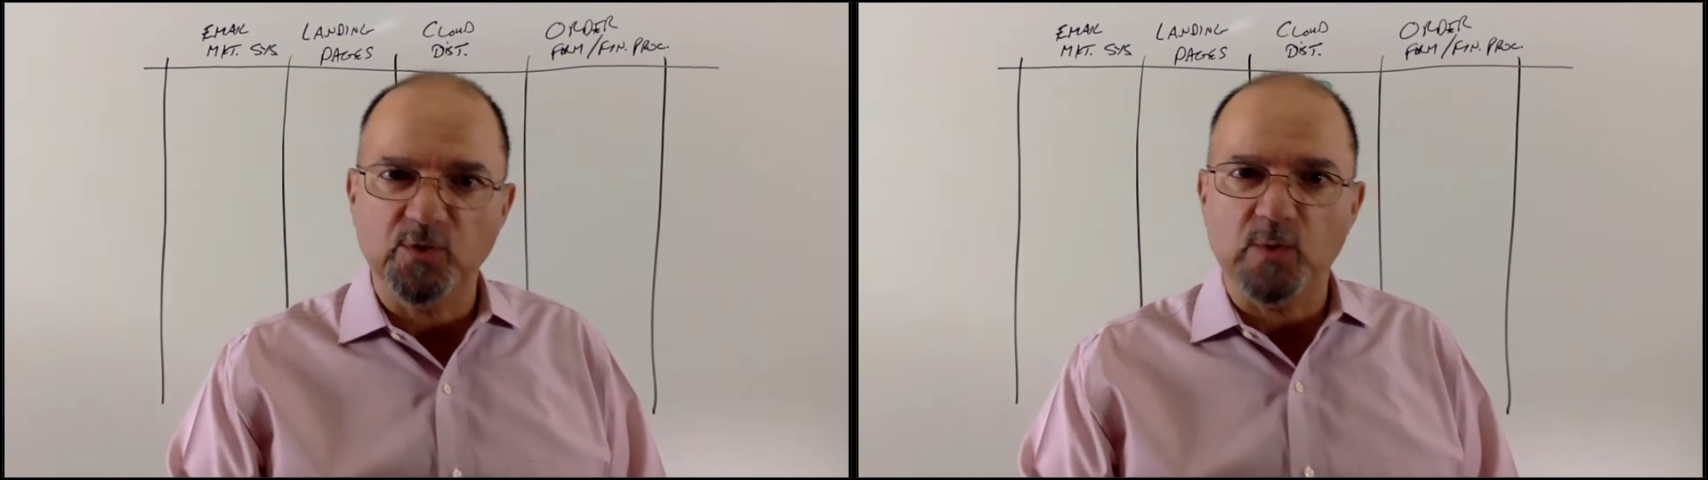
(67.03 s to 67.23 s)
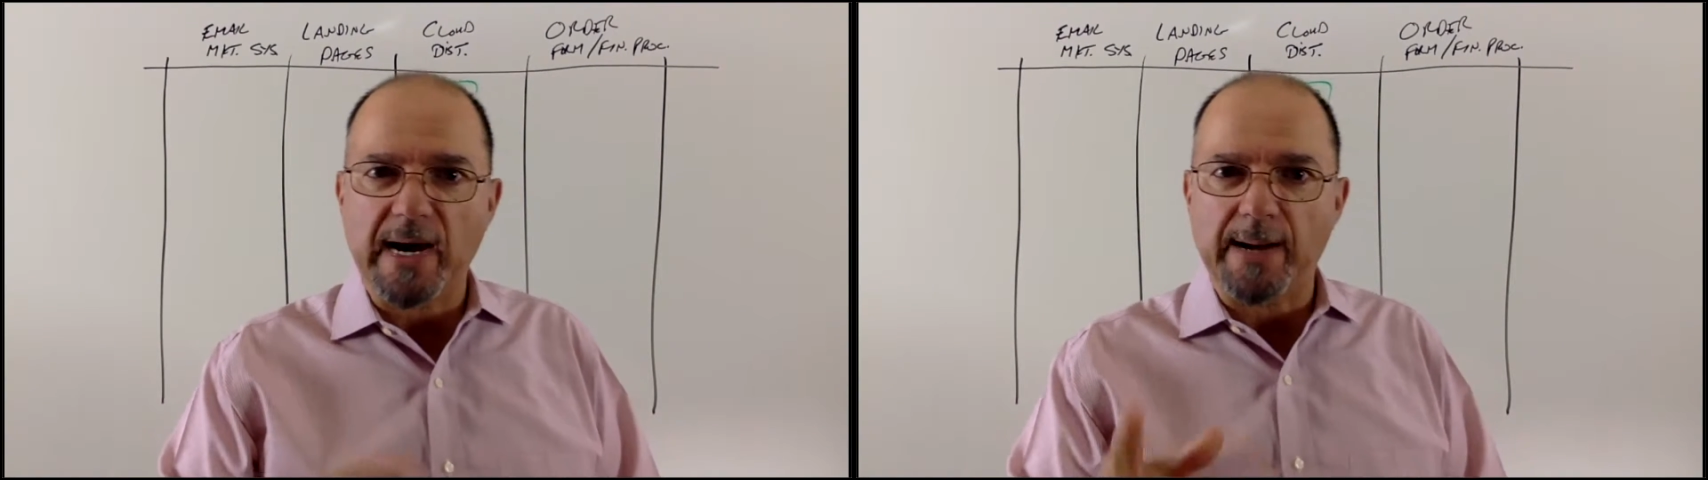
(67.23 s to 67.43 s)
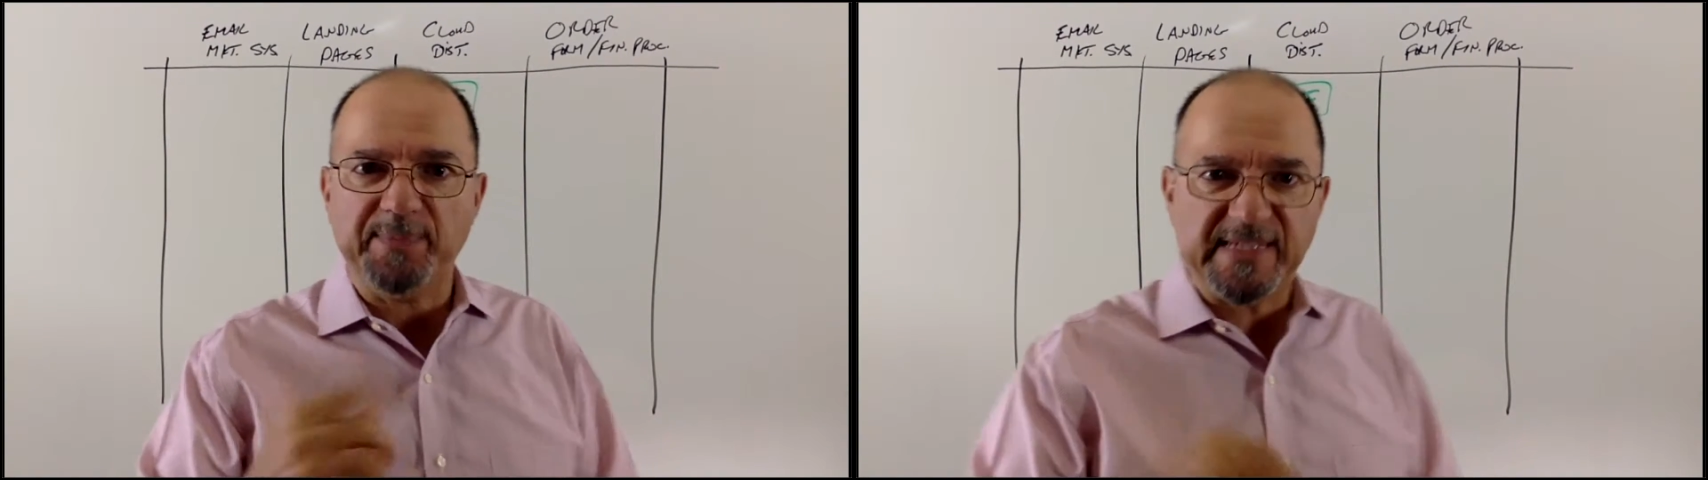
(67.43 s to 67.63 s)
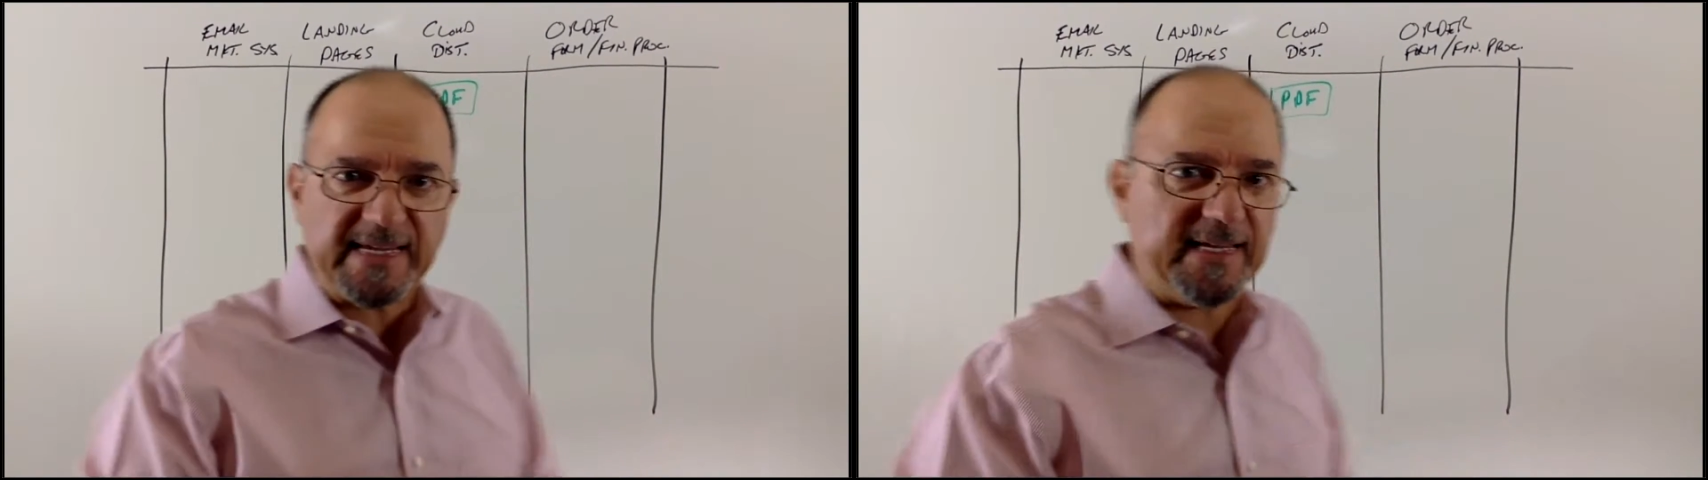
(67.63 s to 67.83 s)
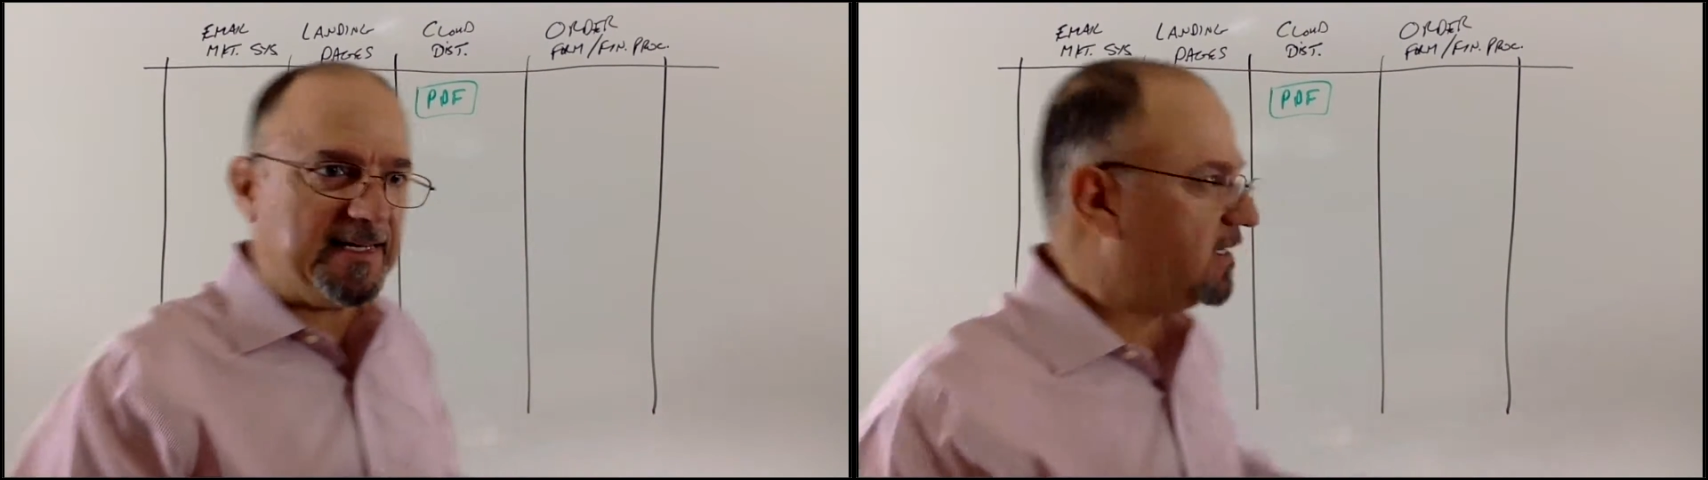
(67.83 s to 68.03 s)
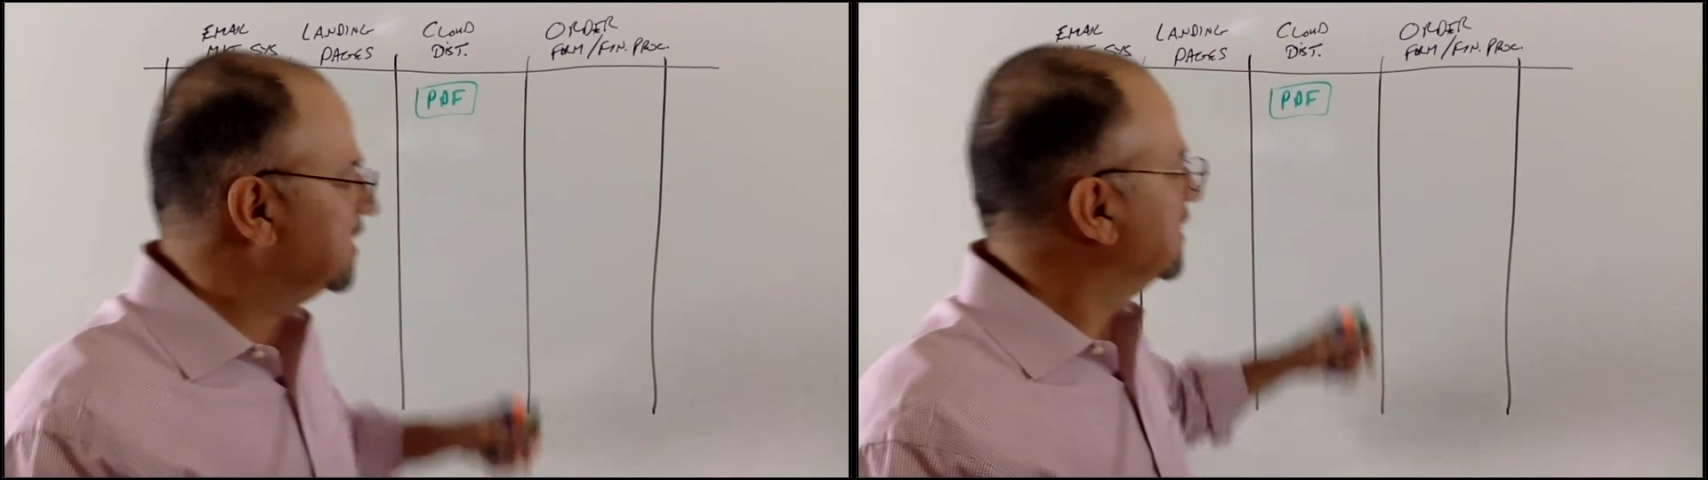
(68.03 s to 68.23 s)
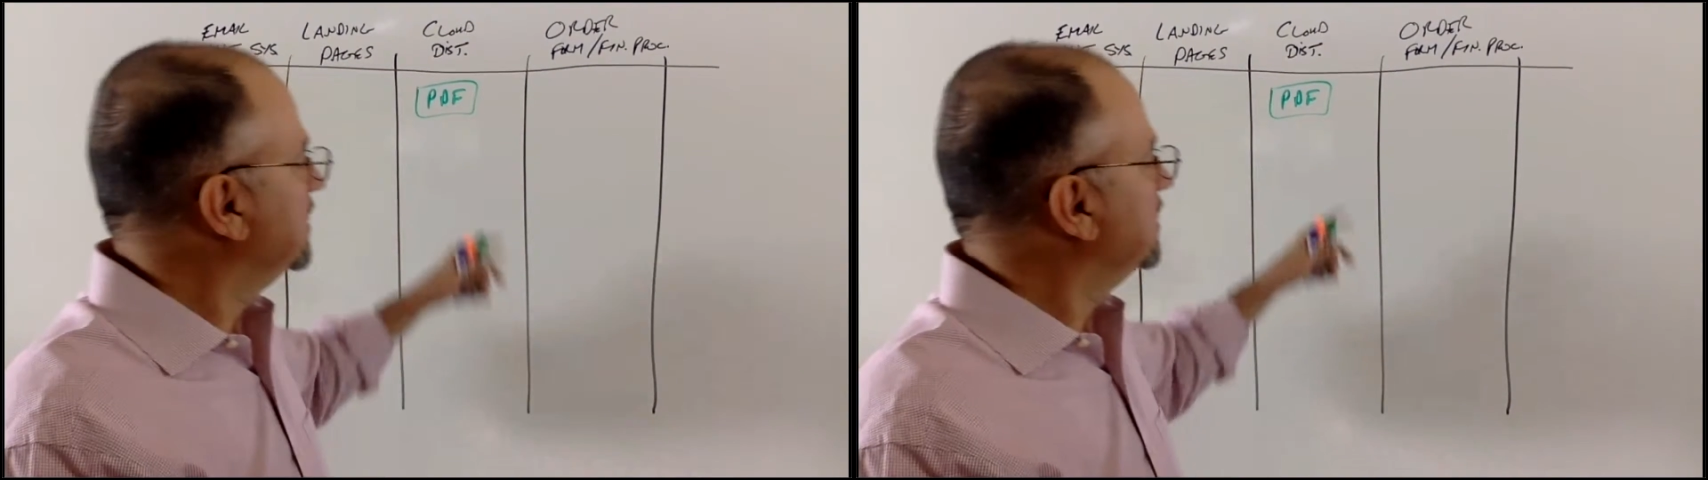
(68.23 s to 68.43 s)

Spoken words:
to opt in